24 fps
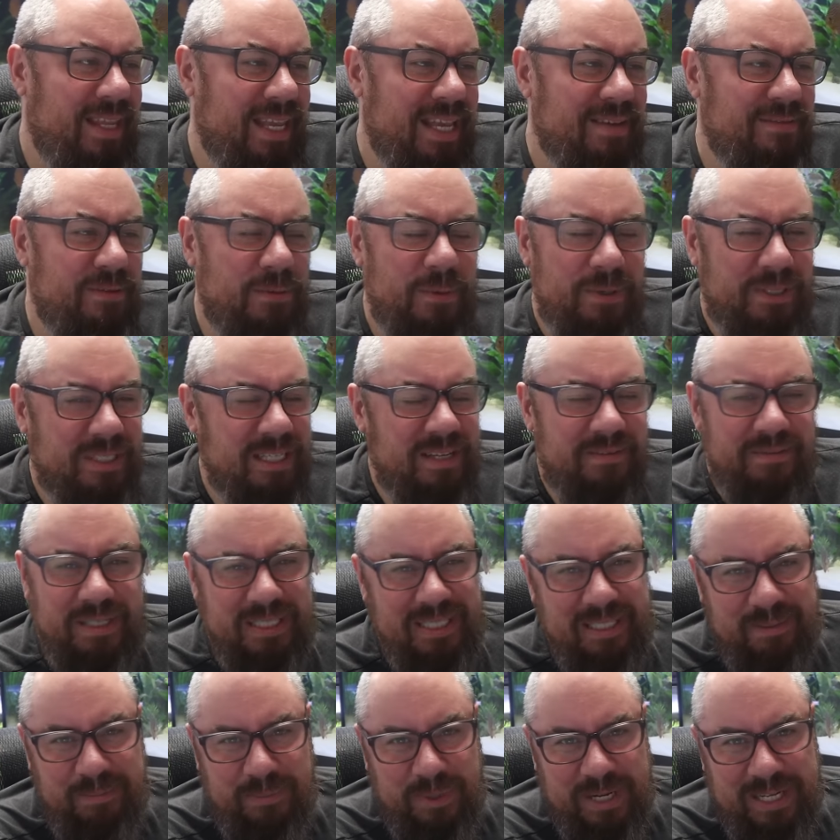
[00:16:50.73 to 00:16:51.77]
if it wasn't a
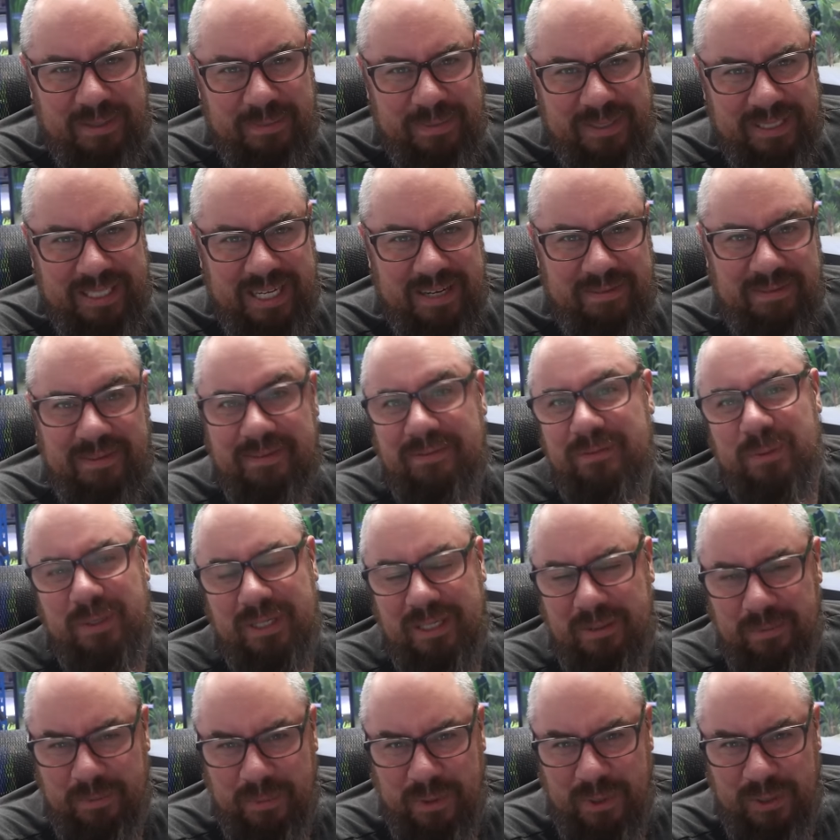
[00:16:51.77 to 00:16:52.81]
fish I'd bred myself, it was one
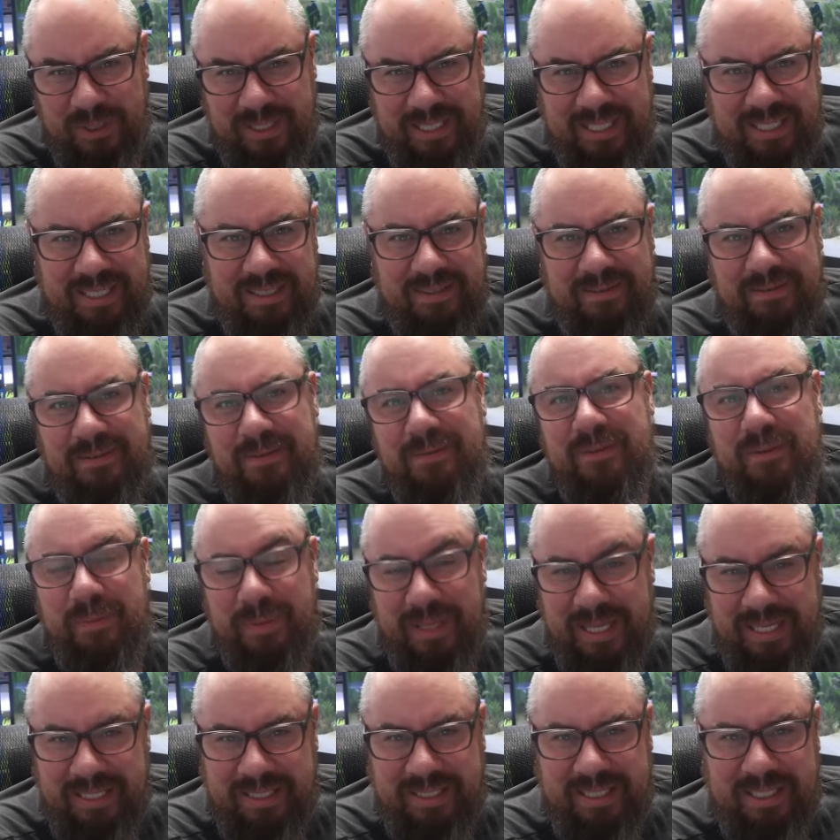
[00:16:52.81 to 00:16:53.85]
I'd bought in, or if it was the
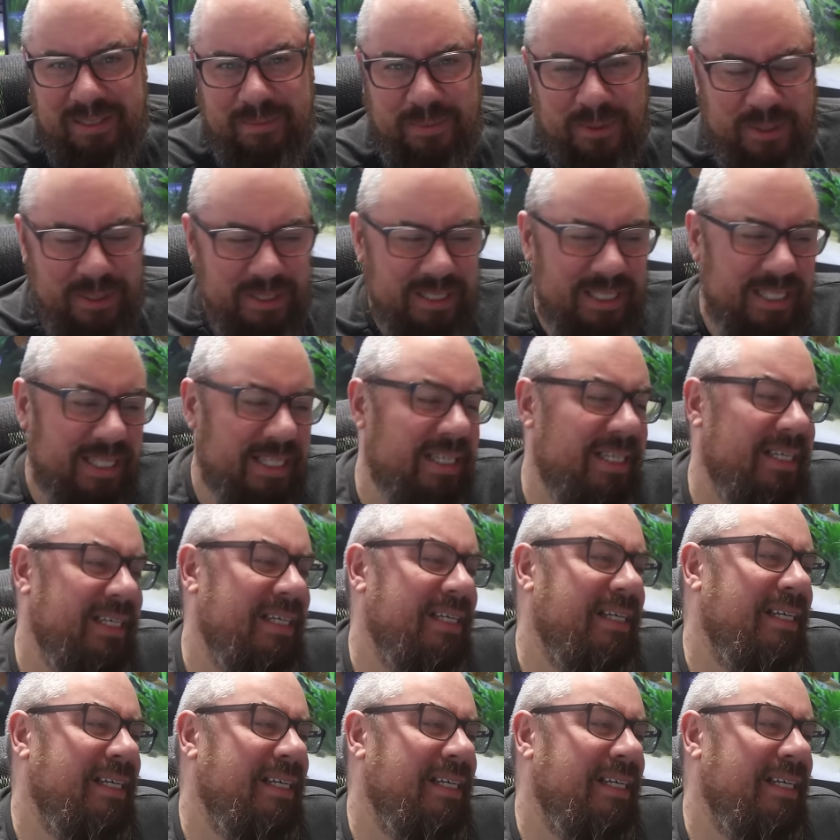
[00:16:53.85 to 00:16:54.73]
plants that I'd bought in,